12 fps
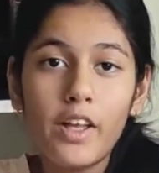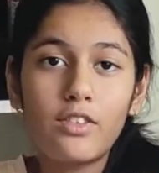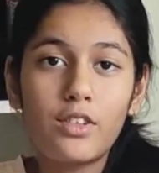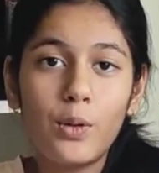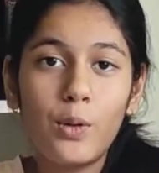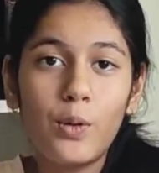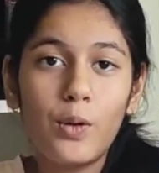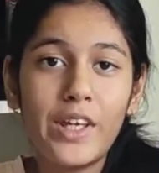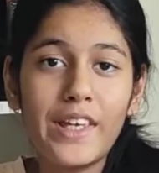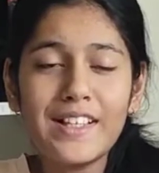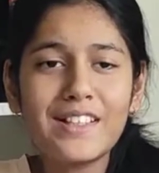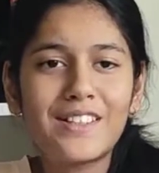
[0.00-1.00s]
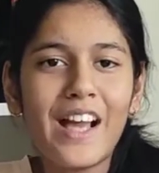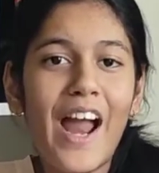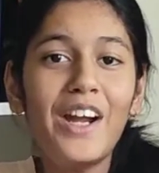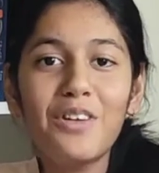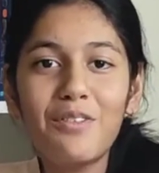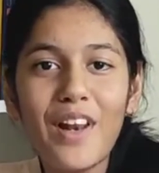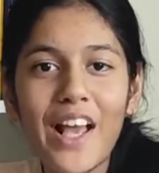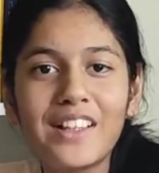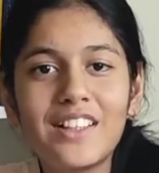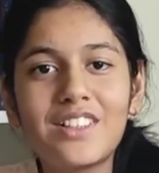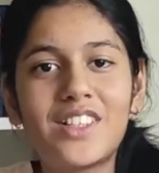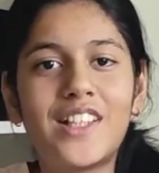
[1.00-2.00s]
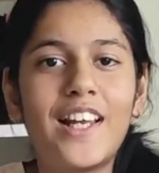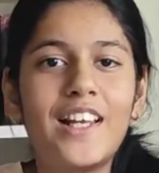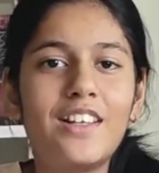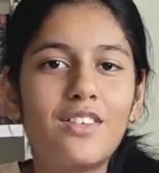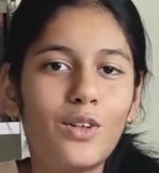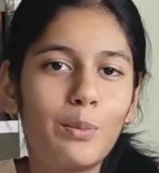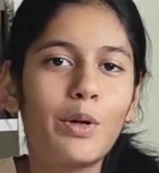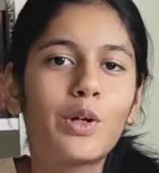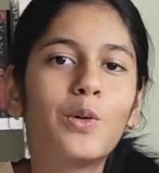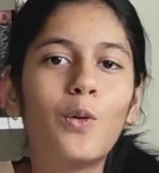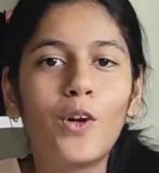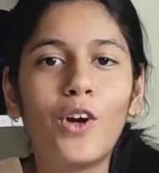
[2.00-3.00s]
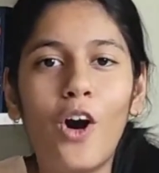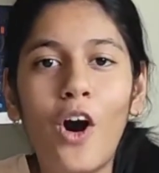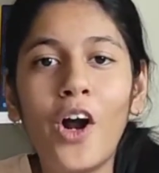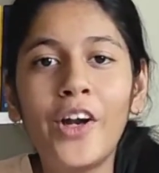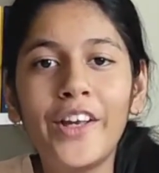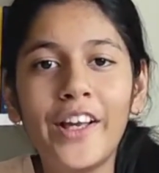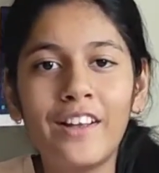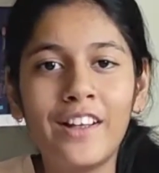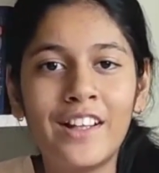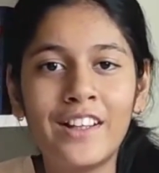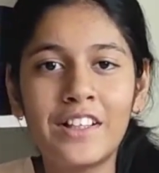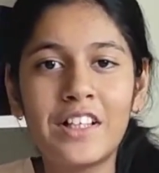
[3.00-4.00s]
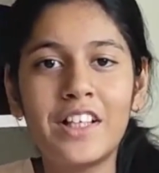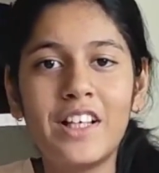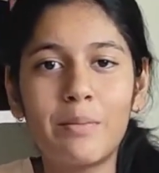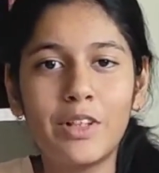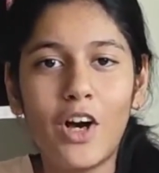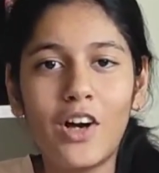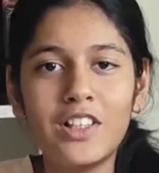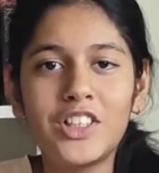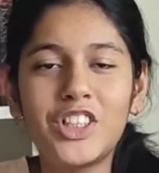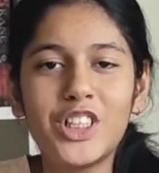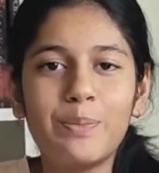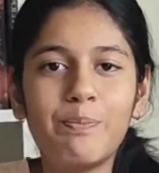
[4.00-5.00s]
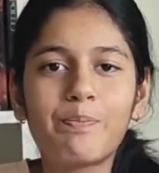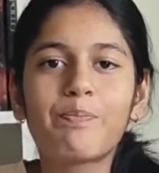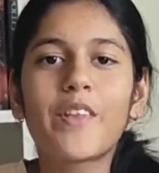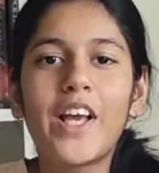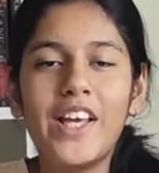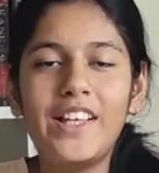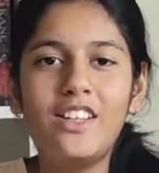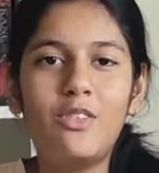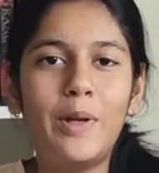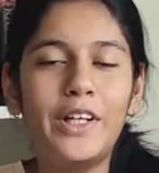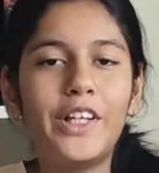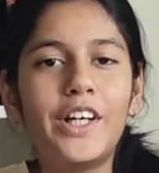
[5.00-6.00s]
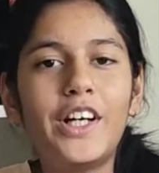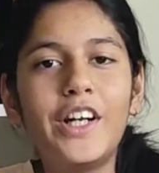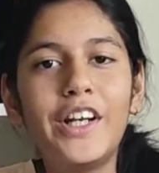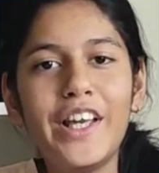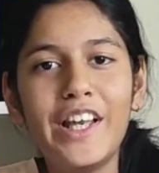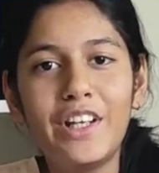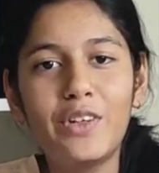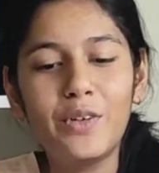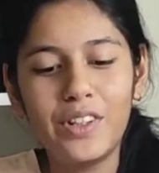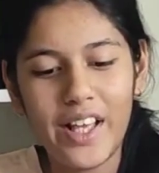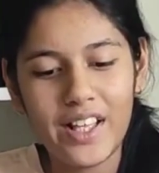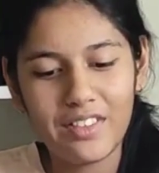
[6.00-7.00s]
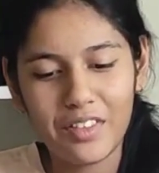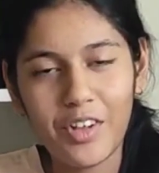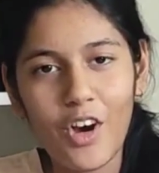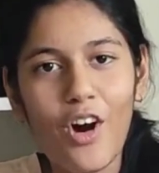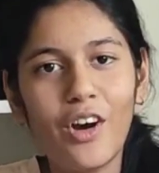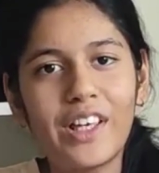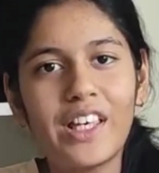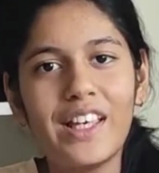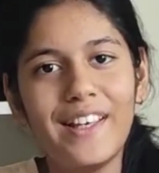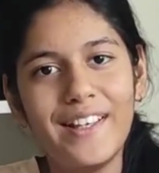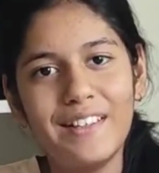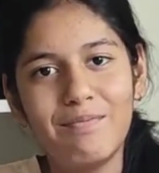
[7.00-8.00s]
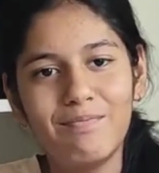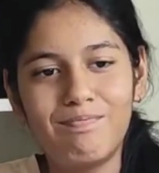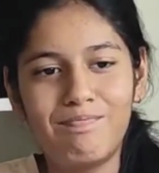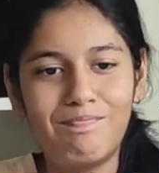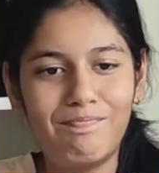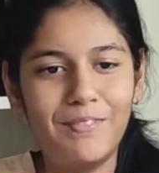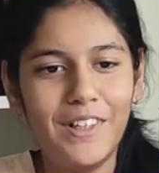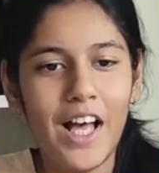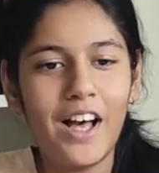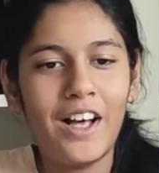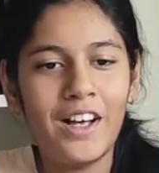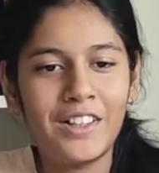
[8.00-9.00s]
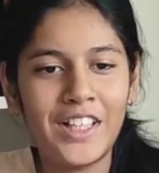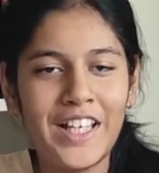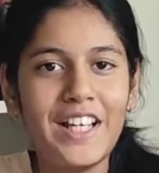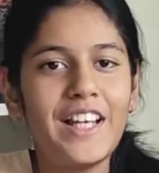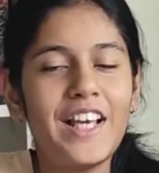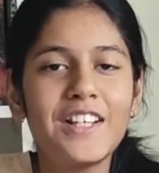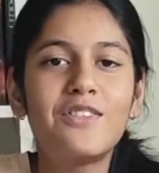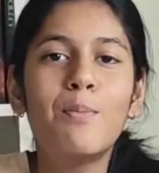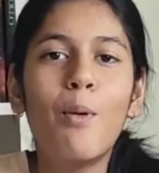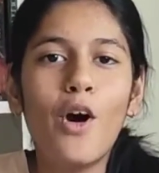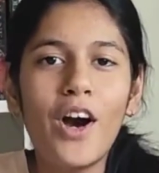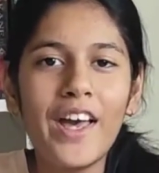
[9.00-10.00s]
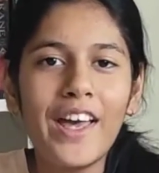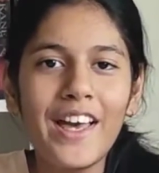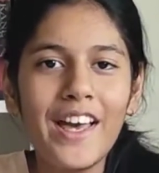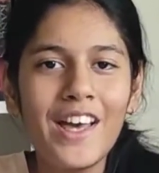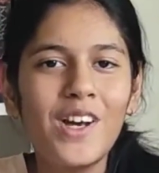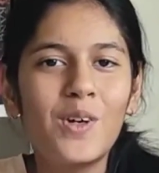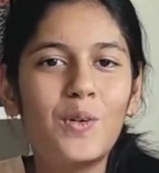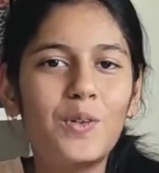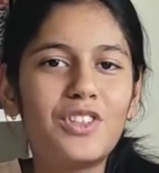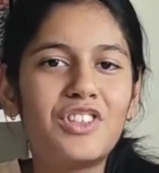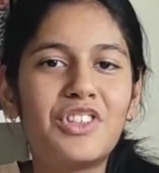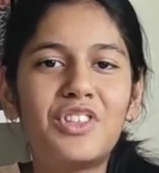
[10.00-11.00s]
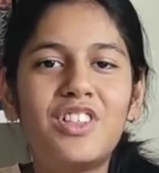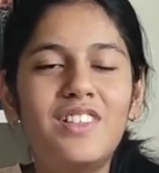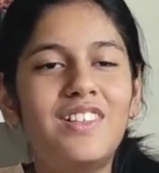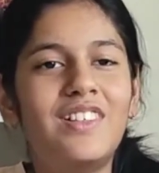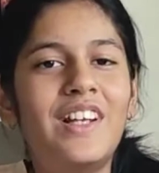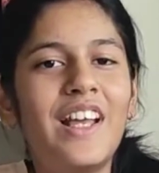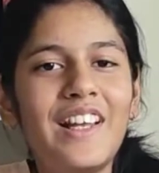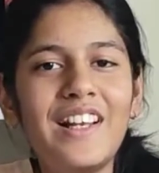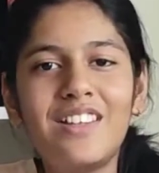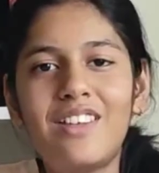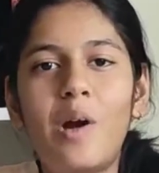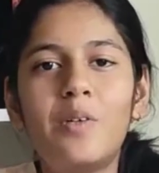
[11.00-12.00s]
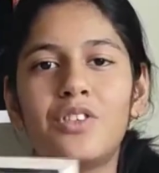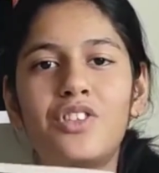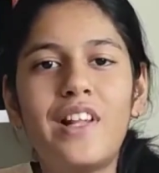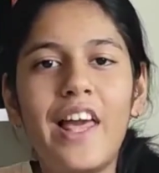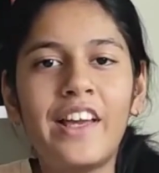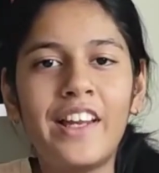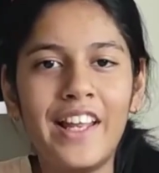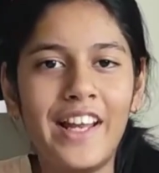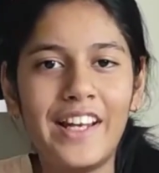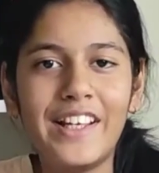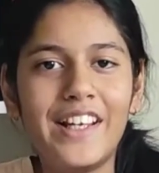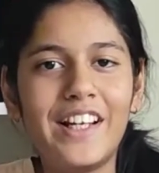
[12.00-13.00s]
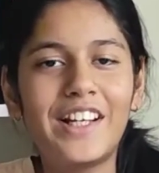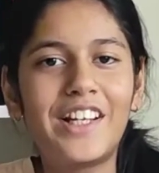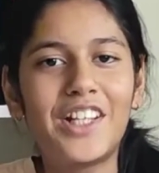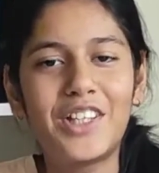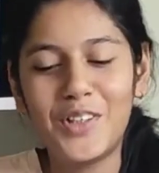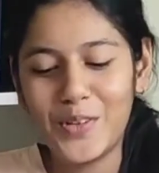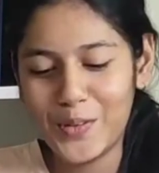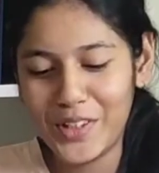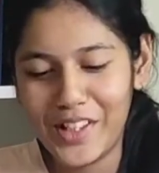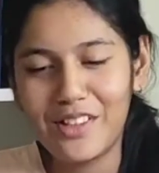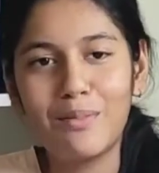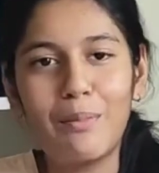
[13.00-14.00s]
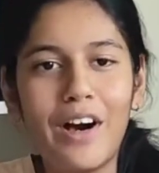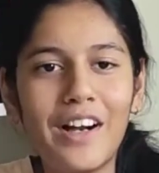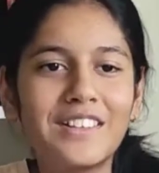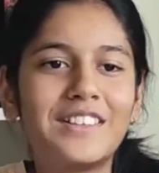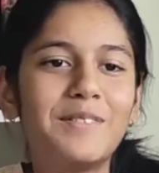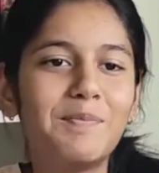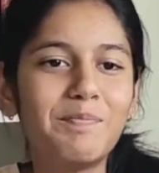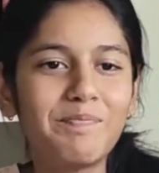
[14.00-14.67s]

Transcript: So he is kind of like this really super cool god in the Greek mythology. He's been turned into this gawky uh, teenage boy who's really sounds like an idiot through these books